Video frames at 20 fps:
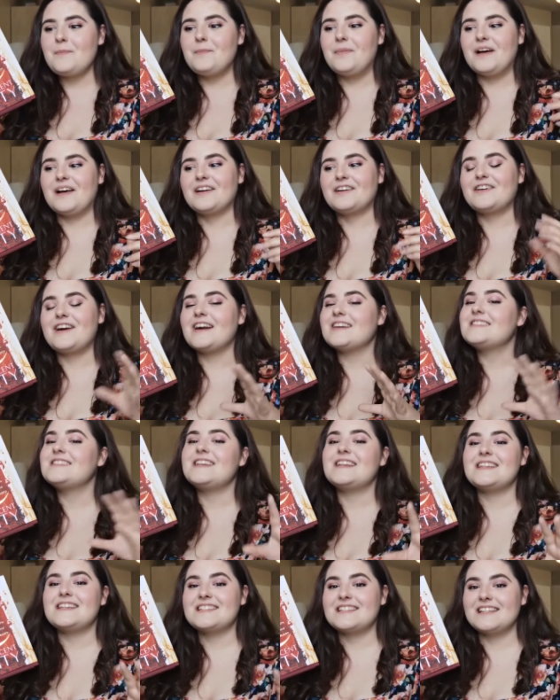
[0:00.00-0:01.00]
but Crescent
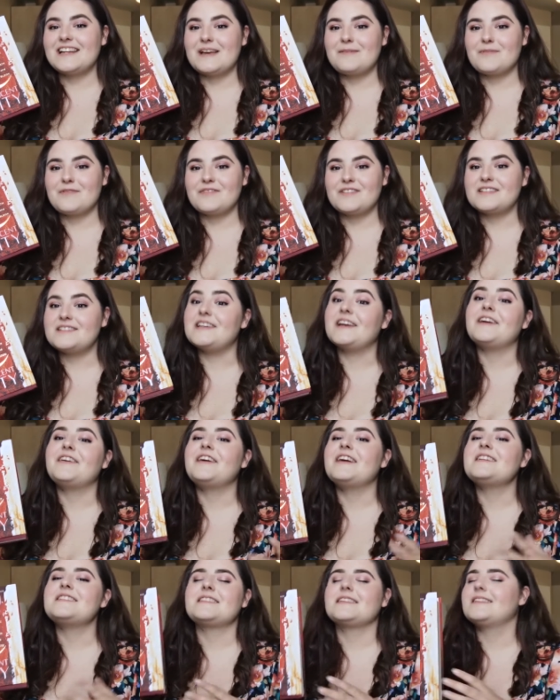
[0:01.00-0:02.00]
City is the name of the
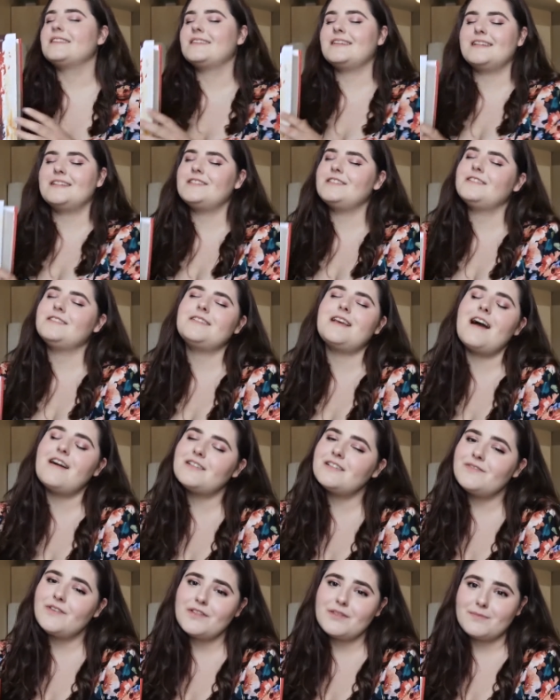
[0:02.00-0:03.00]
series and it's
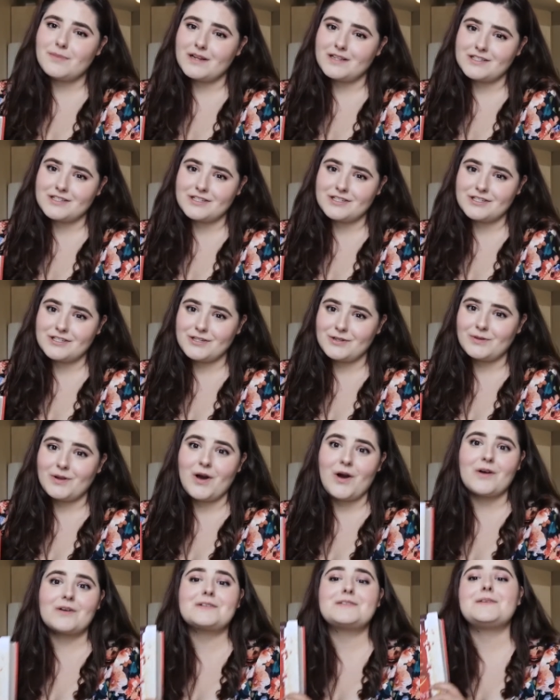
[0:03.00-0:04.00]
House of Earth and Blood is just too
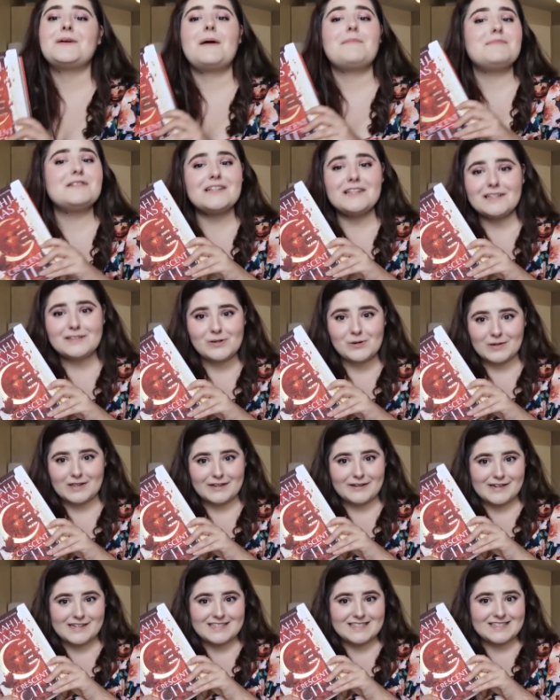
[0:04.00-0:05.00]
long, so I'm just going to call
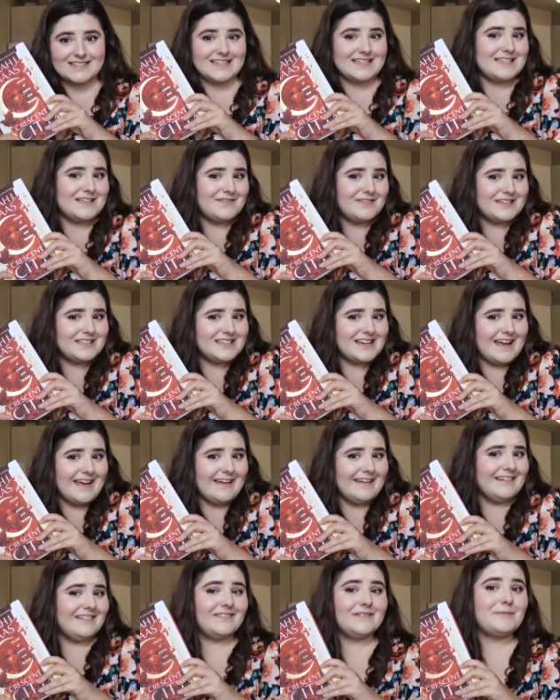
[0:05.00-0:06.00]
it Crescent City for
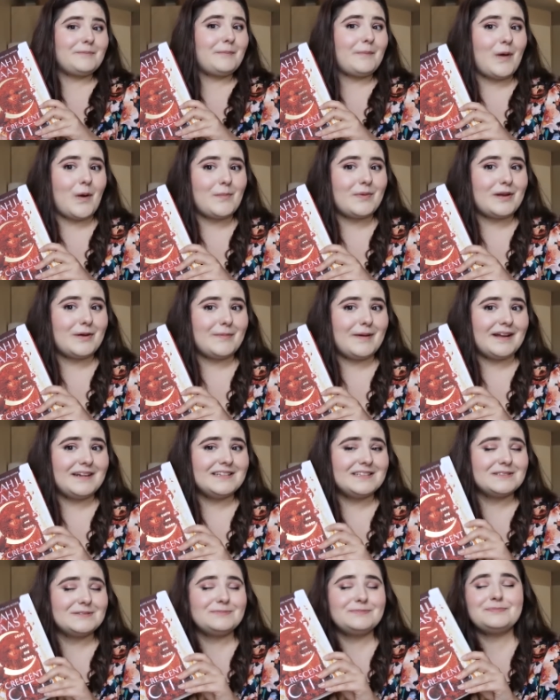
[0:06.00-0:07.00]
today. Hope you don't
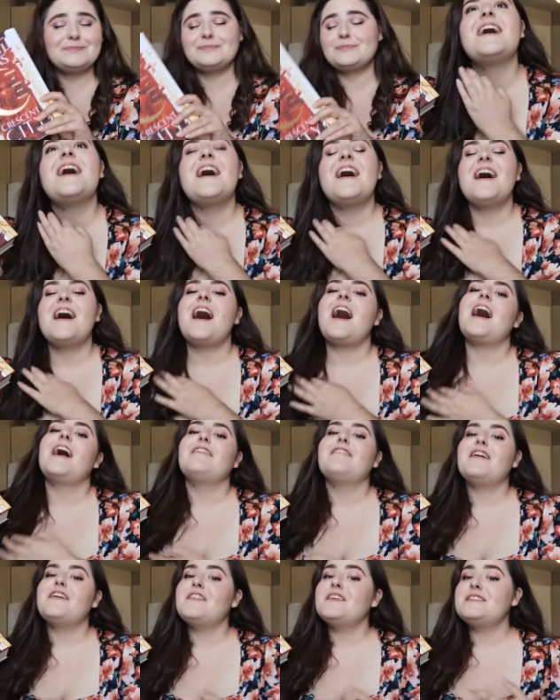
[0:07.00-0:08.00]
mind. I
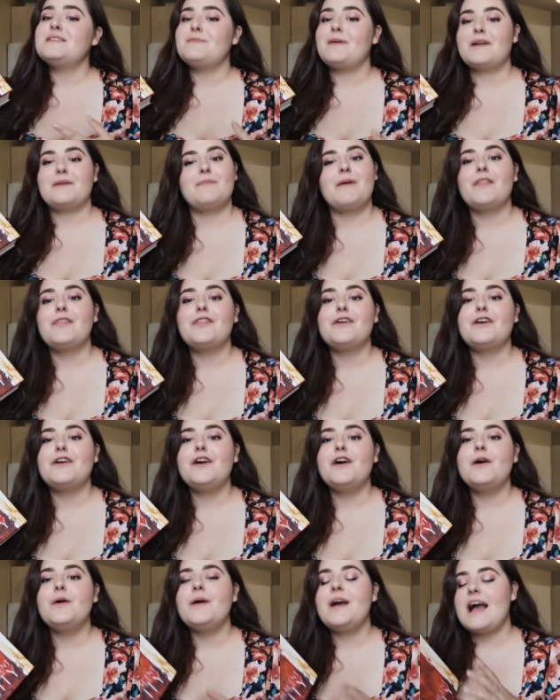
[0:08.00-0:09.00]
read this about a month
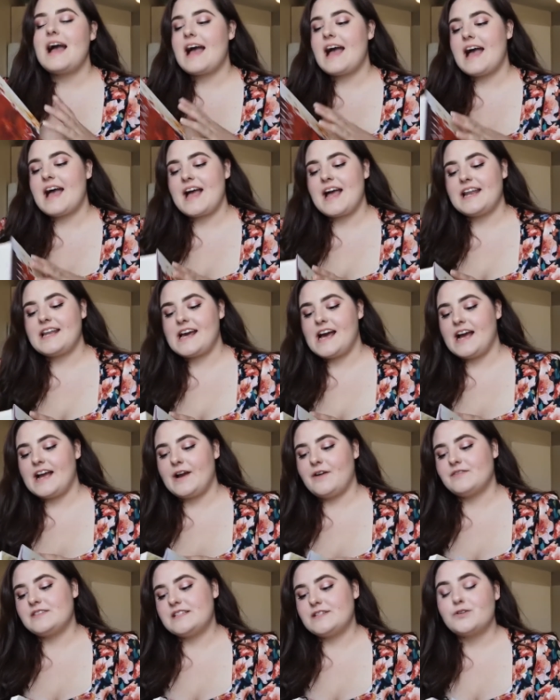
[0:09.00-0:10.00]
ago and I
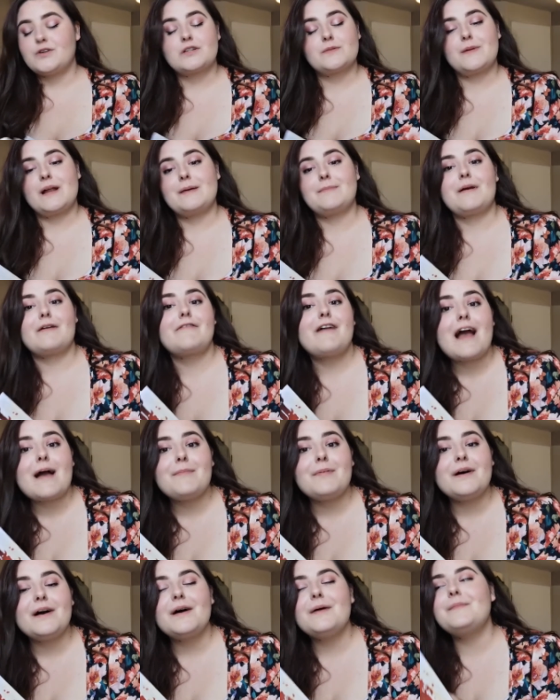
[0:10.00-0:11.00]
obviously talked about it in my
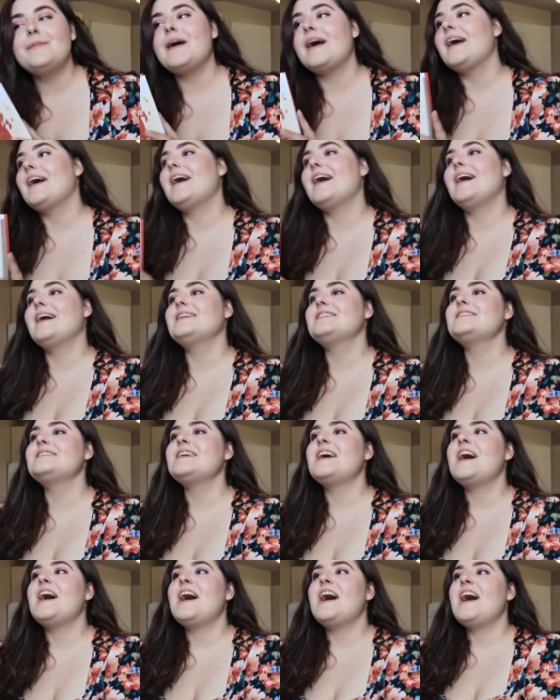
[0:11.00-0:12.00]
wrap up, and
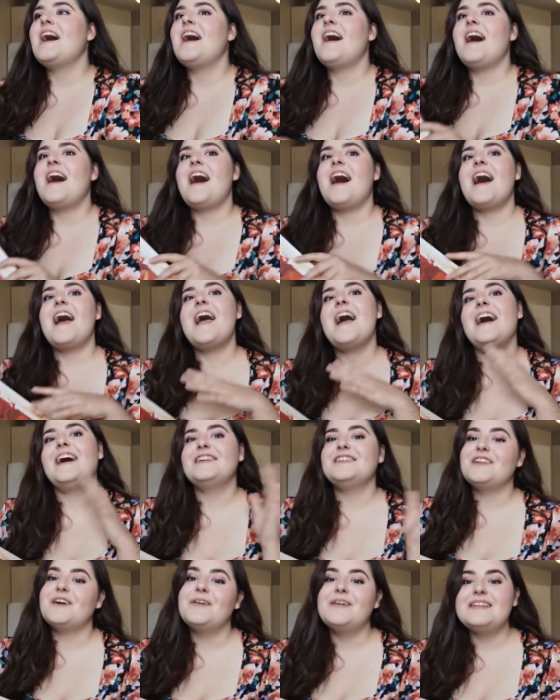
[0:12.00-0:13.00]
I
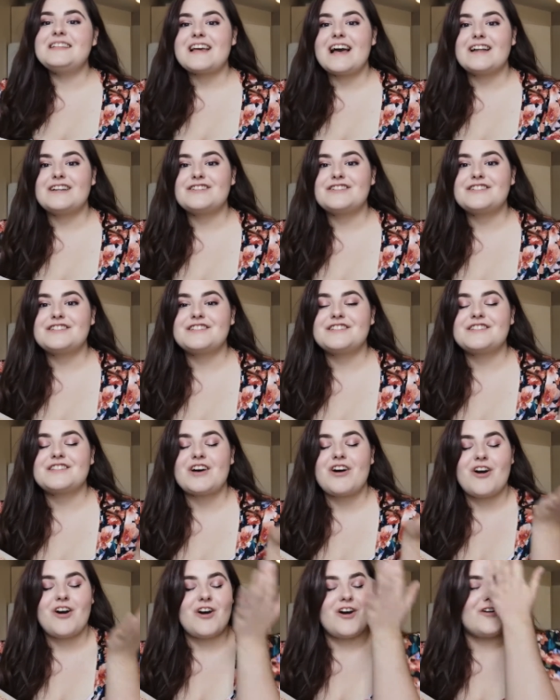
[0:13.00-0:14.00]
had no intentions
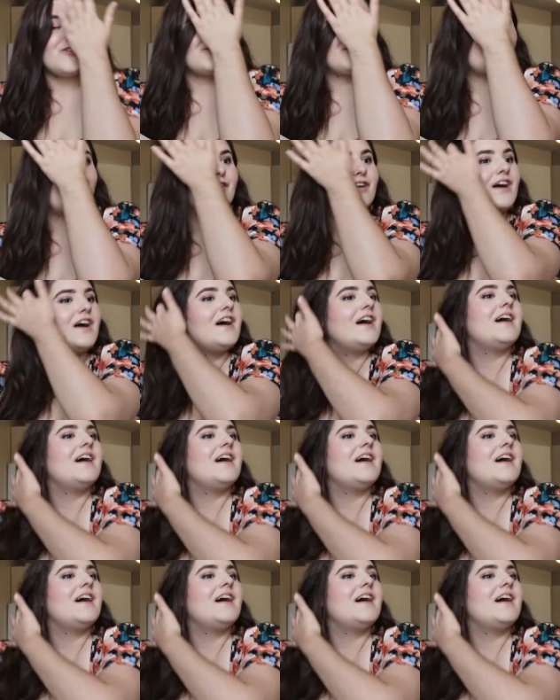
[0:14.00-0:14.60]
of